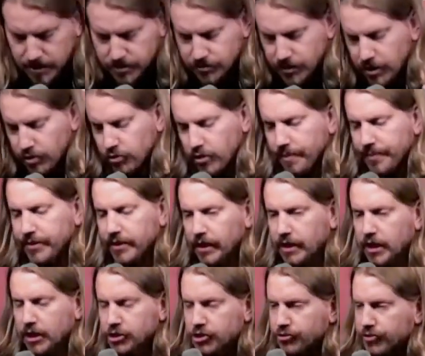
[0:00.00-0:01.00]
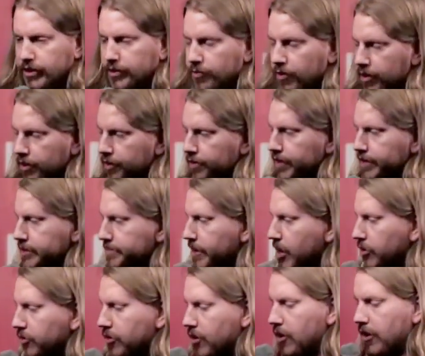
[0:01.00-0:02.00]
So I grew up in the country. One of the things
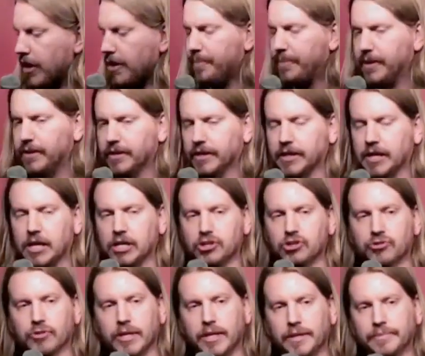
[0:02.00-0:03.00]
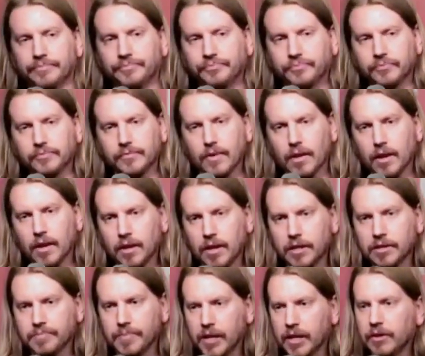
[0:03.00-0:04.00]
about growing up in the country,
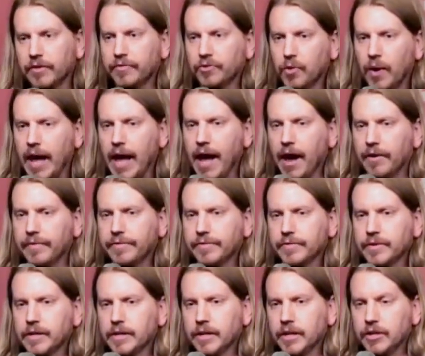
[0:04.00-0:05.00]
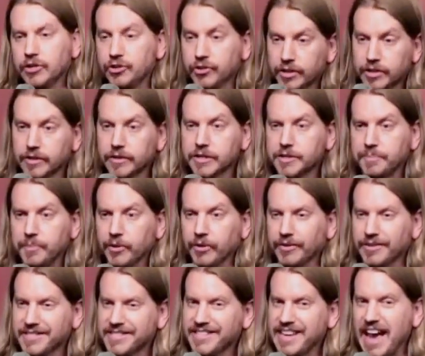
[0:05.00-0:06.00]
as many of you have, is you get to
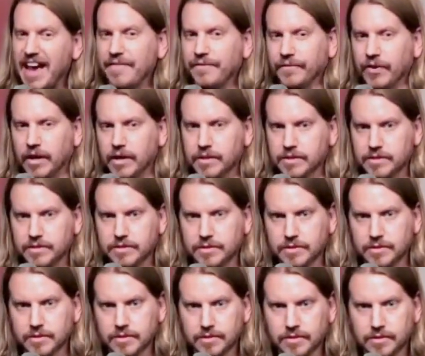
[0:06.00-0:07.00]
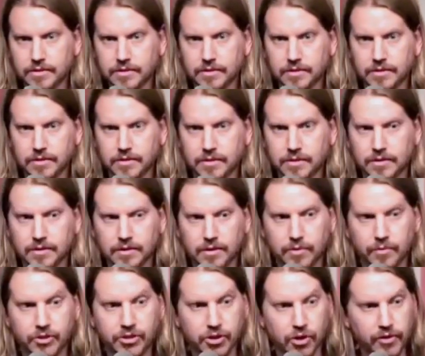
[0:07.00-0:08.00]
experience cat fights,
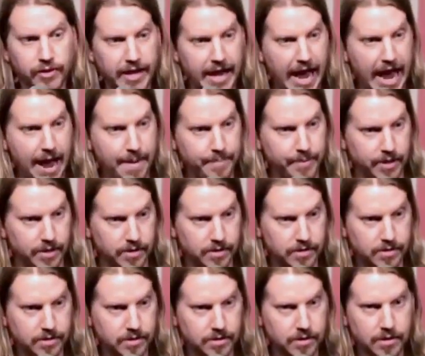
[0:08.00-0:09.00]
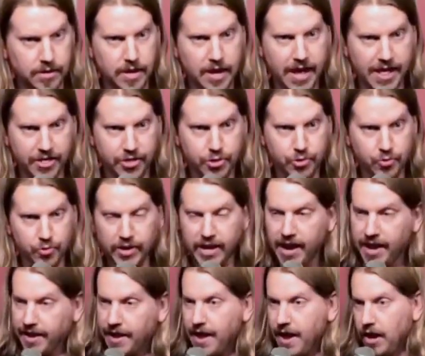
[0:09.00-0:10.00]
which only happen at
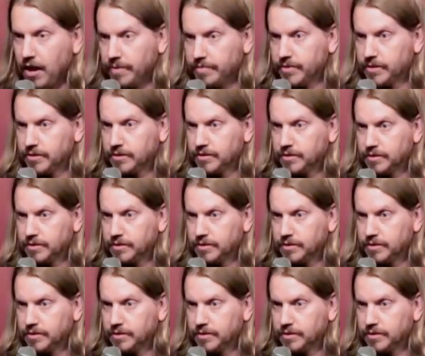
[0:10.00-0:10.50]
3 a.m.